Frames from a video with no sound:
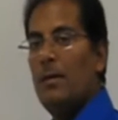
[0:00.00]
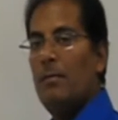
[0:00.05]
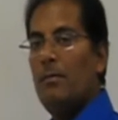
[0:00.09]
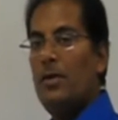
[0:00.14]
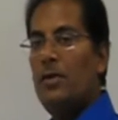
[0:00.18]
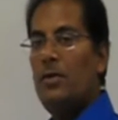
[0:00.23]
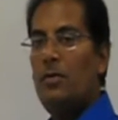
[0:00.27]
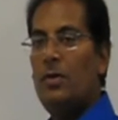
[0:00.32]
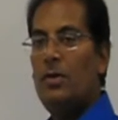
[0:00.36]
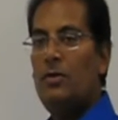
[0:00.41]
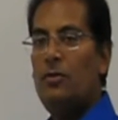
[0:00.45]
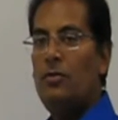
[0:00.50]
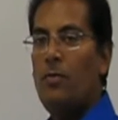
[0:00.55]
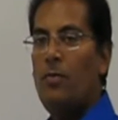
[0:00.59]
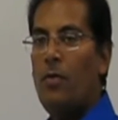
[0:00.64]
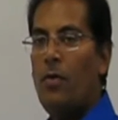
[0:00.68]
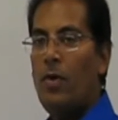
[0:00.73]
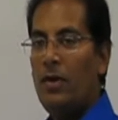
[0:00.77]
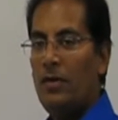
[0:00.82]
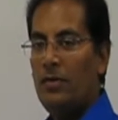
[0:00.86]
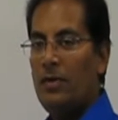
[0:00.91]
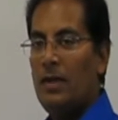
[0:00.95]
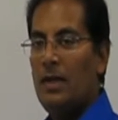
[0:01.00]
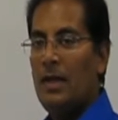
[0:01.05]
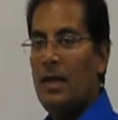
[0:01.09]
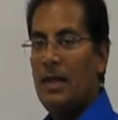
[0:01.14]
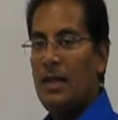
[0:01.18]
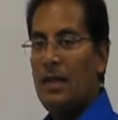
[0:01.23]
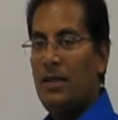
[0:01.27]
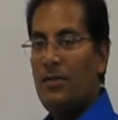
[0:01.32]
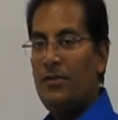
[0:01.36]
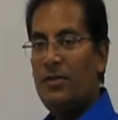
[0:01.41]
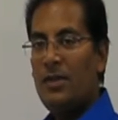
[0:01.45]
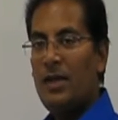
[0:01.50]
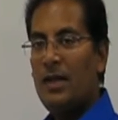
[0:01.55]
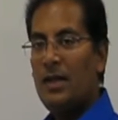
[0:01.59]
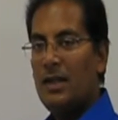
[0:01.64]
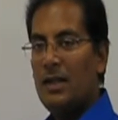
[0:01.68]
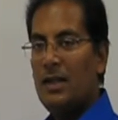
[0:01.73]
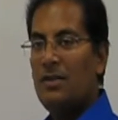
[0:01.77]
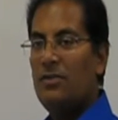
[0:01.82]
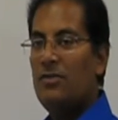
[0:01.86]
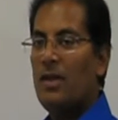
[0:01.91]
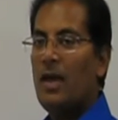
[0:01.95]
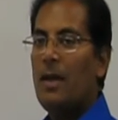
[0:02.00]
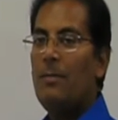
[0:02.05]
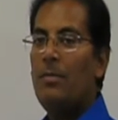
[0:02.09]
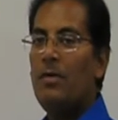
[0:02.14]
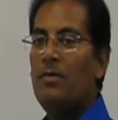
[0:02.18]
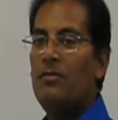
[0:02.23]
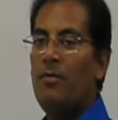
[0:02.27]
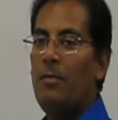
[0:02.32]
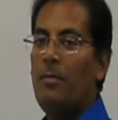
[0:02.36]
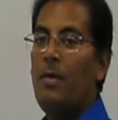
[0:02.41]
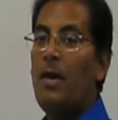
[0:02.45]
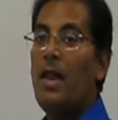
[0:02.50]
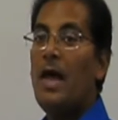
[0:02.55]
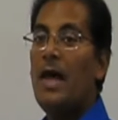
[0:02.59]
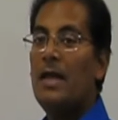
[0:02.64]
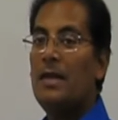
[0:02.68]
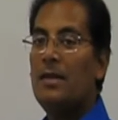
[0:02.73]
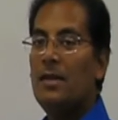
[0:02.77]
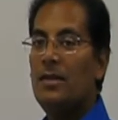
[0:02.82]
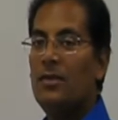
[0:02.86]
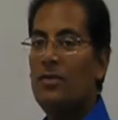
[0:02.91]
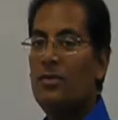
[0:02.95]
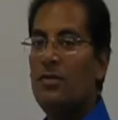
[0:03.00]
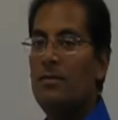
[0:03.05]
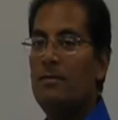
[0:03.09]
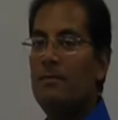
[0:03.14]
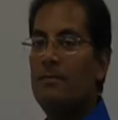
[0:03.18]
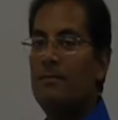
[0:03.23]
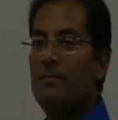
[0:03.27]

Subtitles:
between 2 points. Let's take an example of applying this.